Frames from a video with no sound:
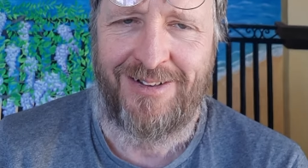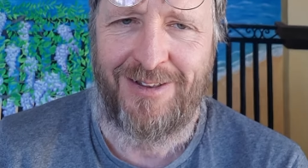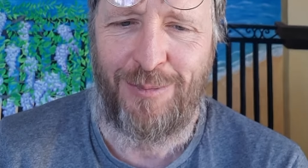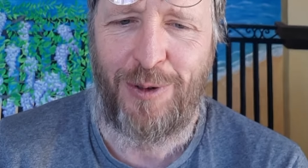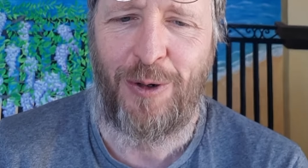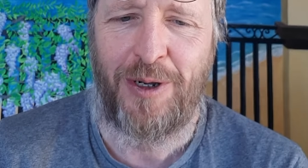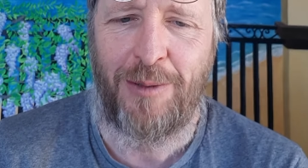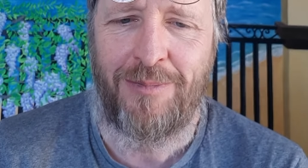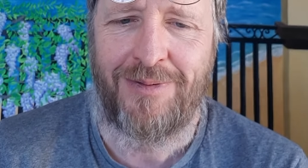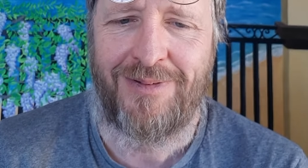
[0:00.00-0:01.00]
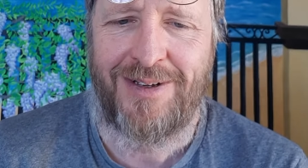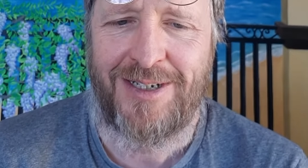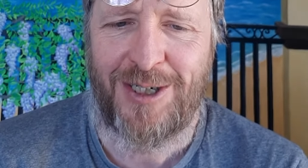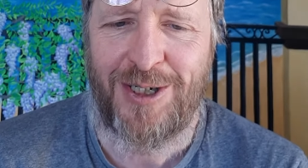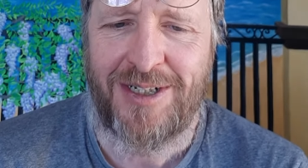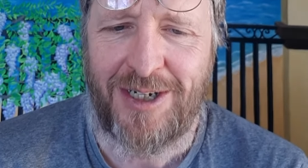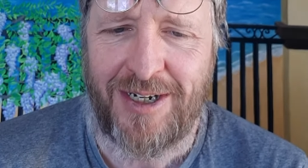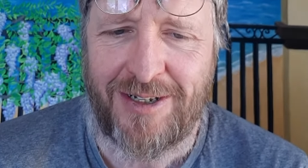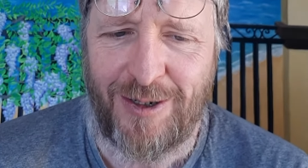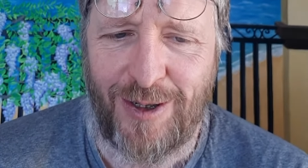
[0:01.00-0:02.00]
The poem is
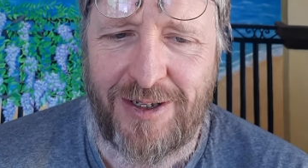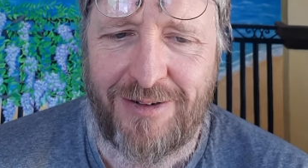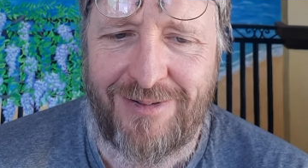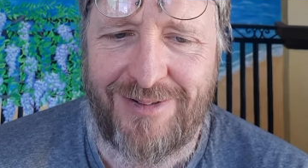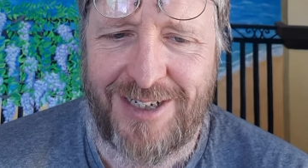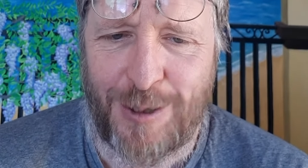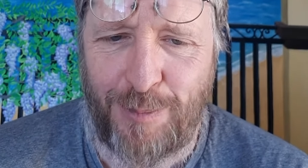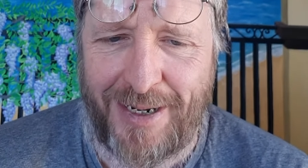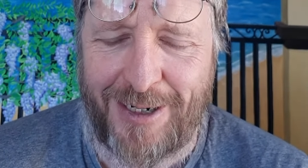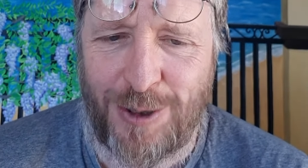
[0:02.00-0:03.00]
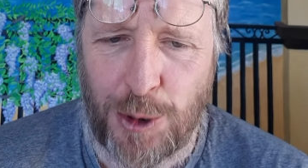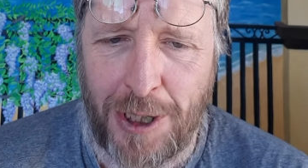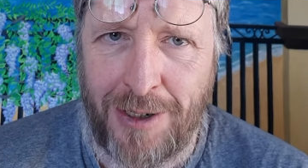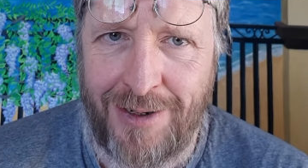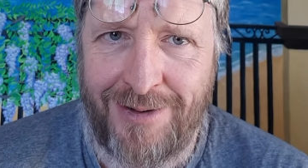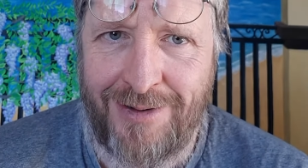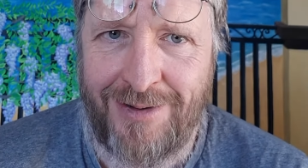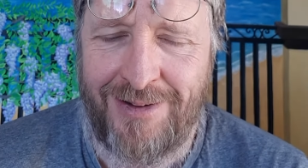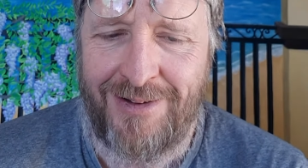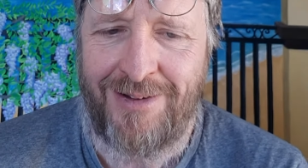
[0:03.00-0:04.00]
entitled Spectra
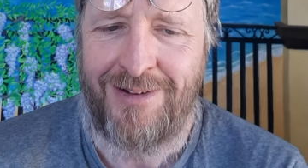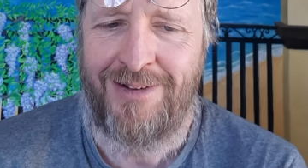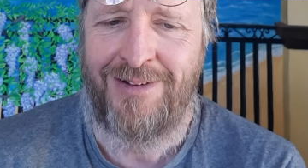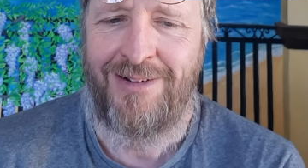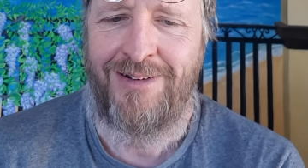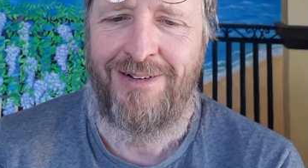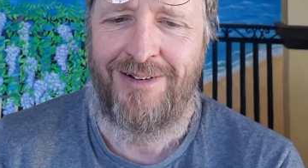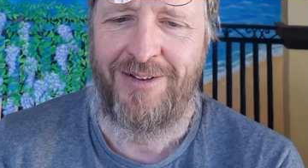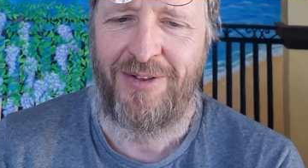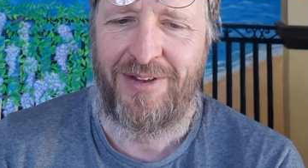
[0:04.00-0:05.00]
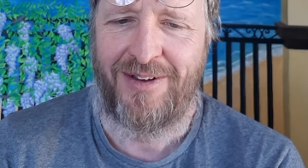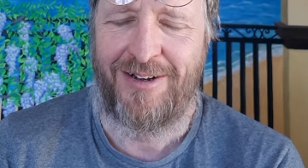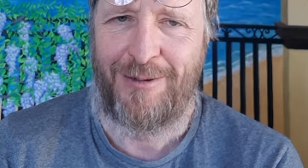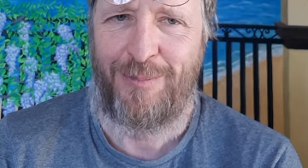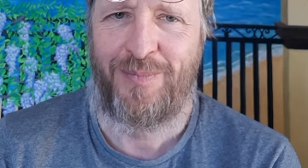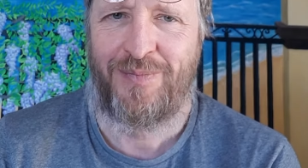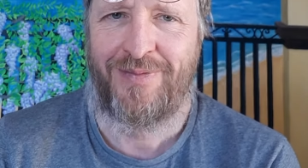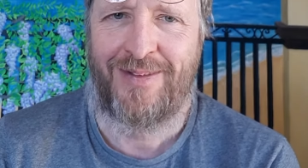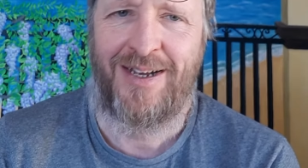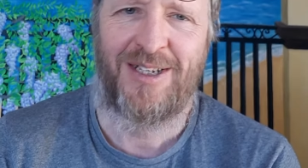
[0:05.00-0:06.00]
and uh,
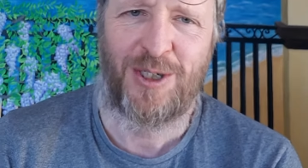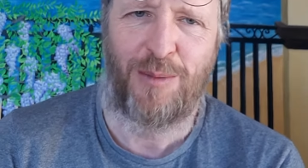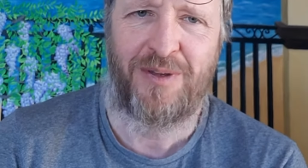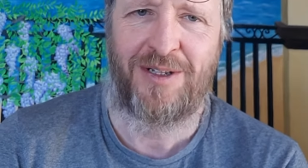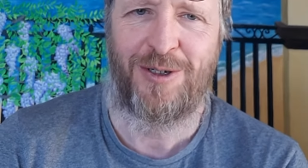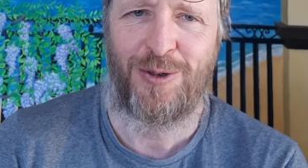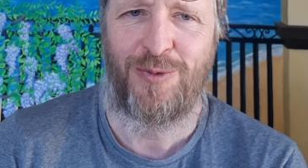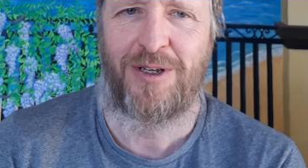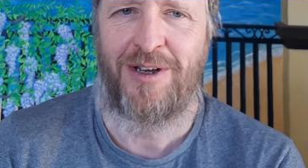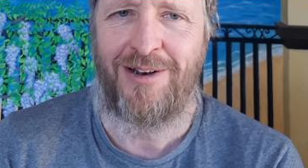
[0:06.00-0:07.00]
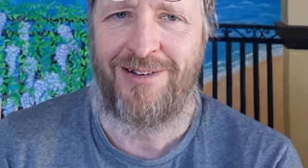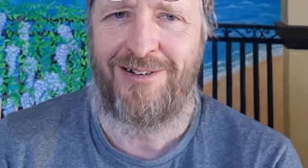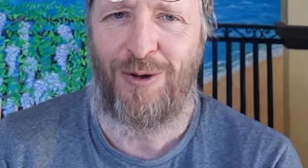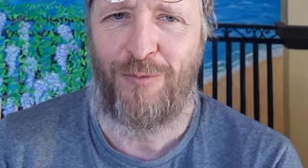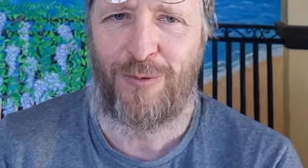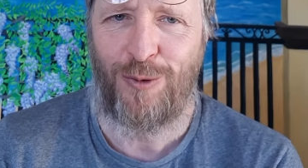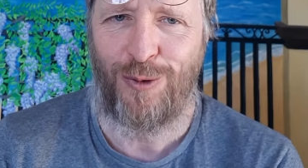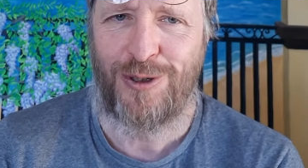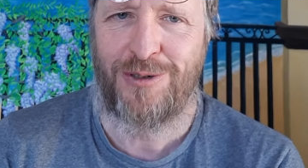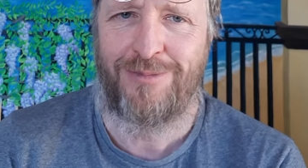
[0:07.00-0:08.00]
has something to do with colour, of
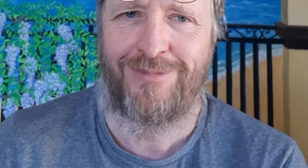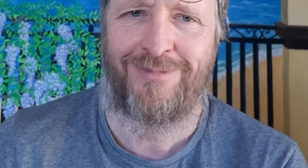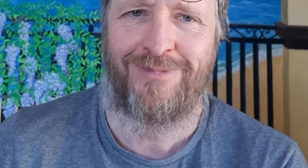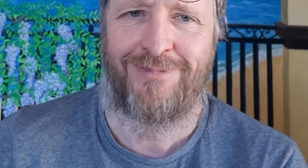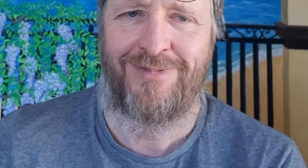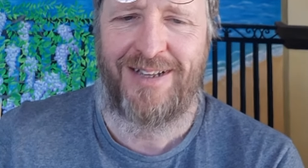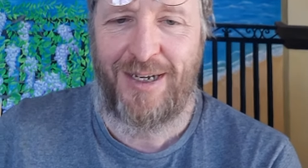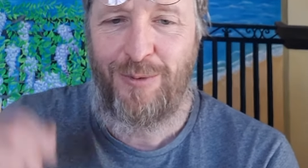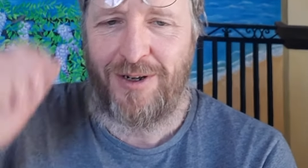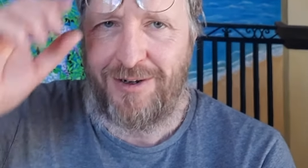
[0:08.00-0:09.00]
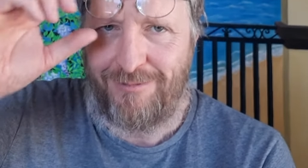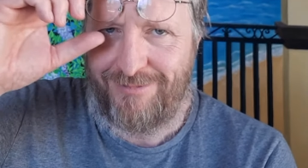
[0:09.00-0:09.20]
course. Here we are.